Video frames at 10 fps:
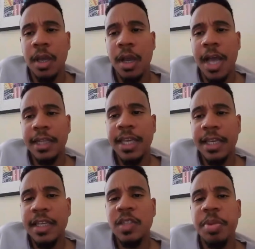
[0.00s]
I
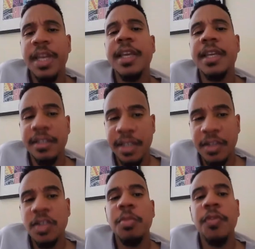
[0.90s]
think he's been in
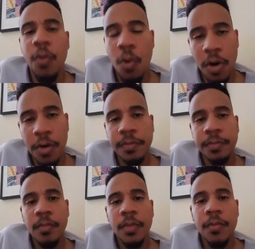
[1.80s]
contention before
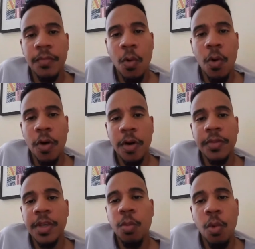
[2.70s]
for
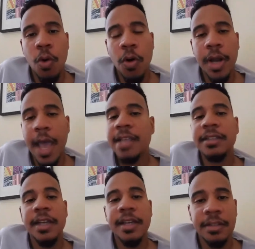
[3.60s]
the award,
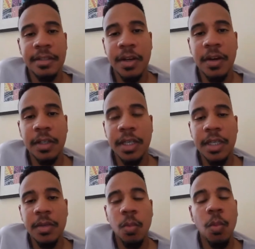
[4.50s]
hasn't
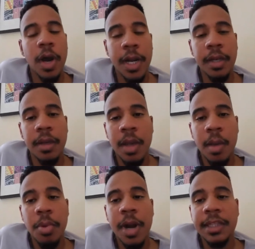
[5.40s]
necessarily won it.
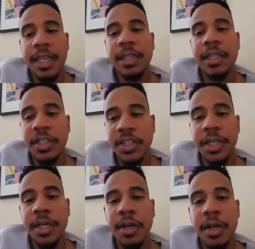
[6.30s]
But I think this
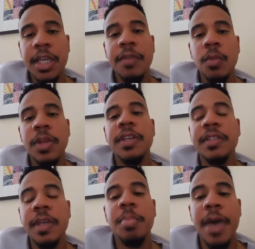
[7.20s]
year, even with
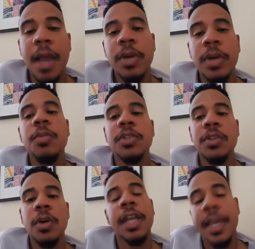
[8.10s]
his impact when he was
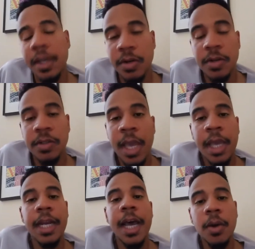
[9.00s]
on the Lakers,
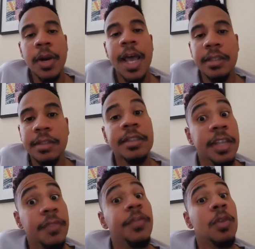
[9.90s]
and I know that's
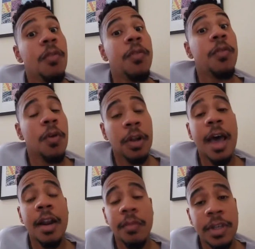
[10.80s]
difficult for a
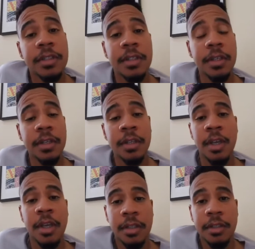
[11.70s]
lot of us
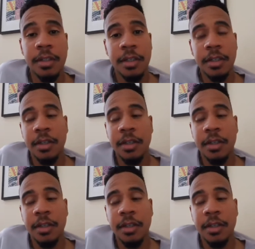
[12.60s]
to